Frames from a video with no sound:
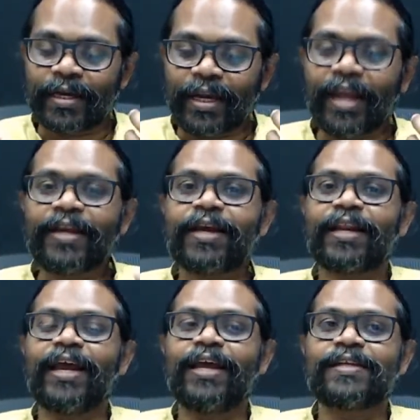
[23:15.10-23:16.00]

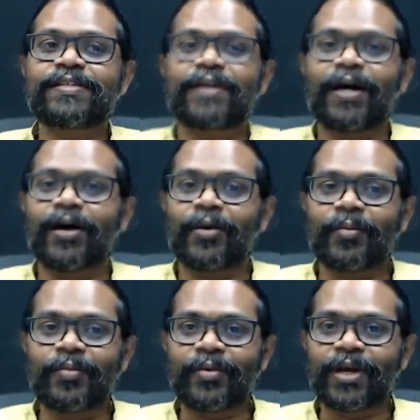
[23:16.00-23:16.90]
encourage
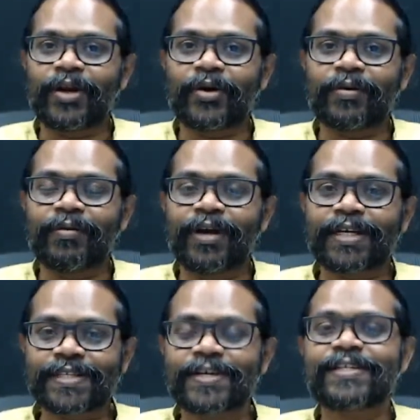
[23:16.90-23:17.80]

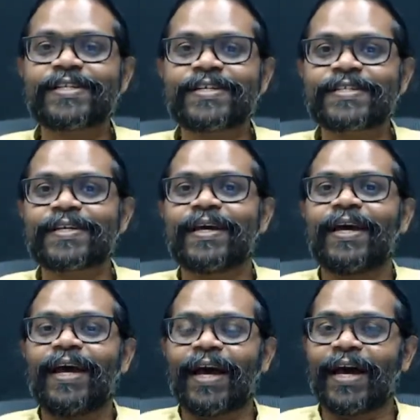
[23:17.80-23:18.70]
researchers
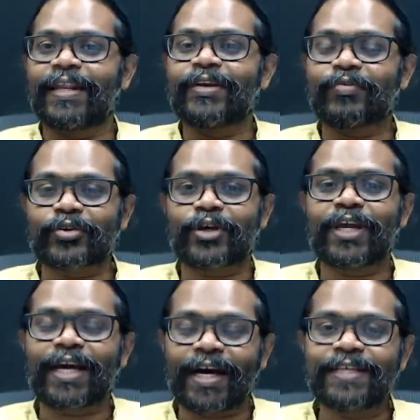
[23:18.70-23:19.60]
and
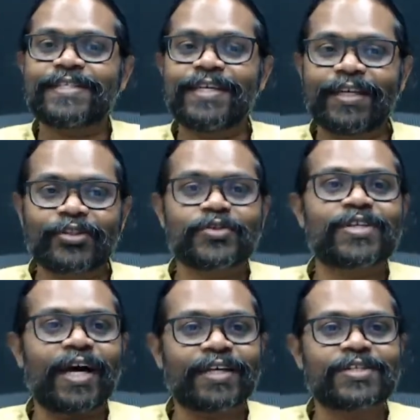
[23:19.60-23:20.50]
photonic IC
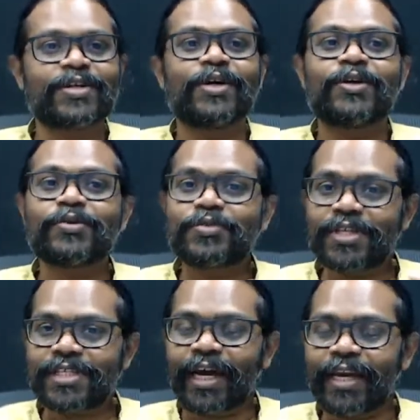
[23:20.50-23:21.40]
enthusiasts to
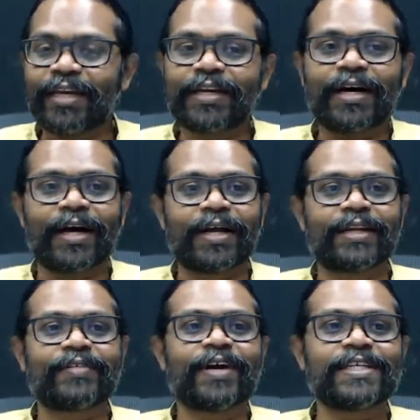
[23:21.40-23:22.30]
design
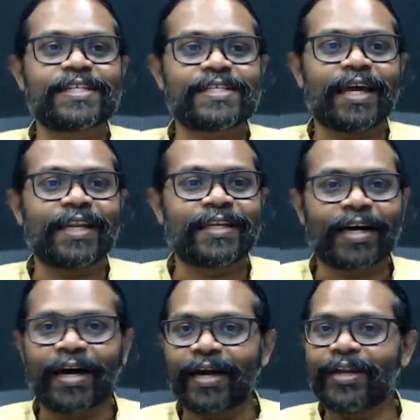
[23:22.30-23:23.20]
devices and
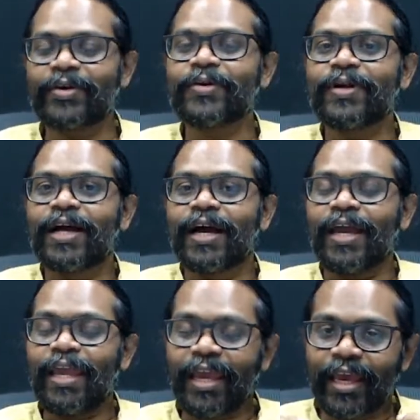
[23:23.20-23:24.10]

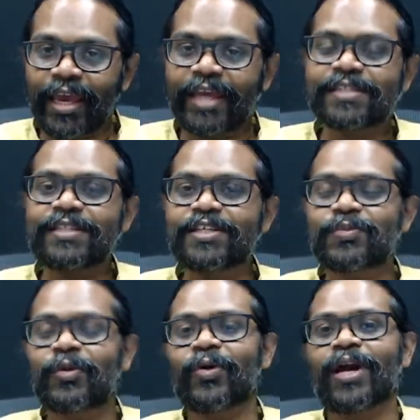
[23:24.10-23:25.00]
engage in this
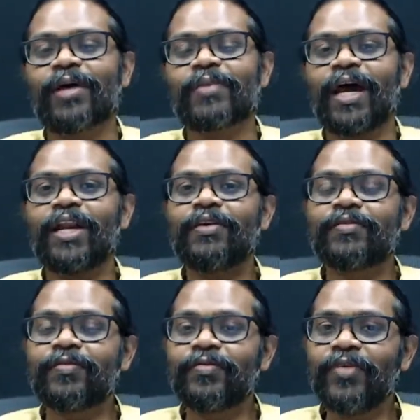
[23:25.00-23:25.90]
program, and
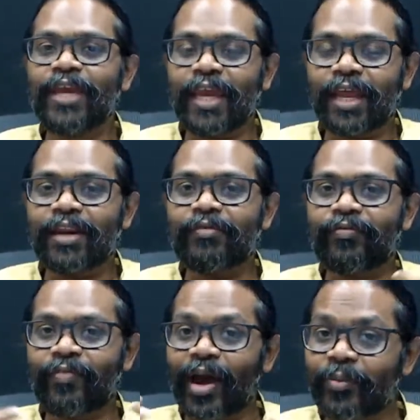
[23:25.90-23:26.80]
we can
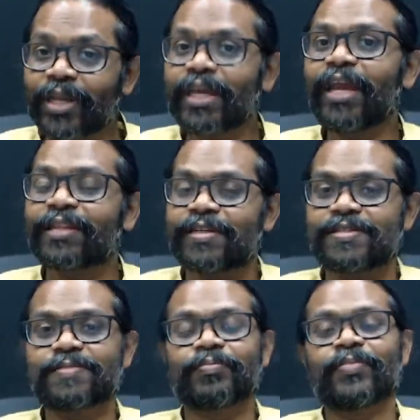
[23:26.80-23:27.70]
fabricate this
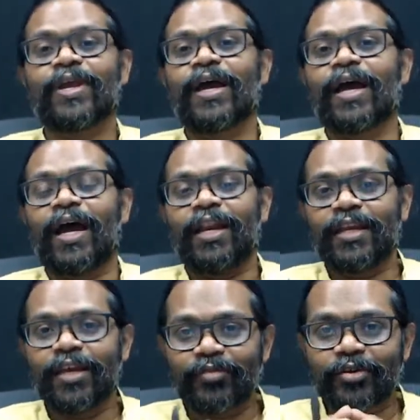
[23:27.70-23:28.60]
and
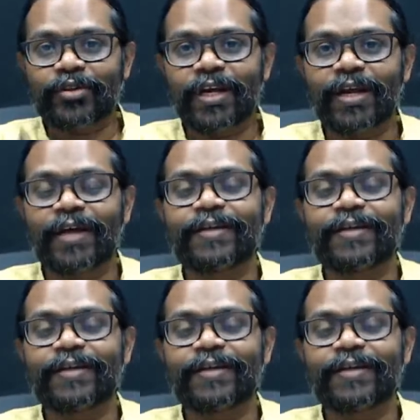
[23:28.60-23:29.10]
give you the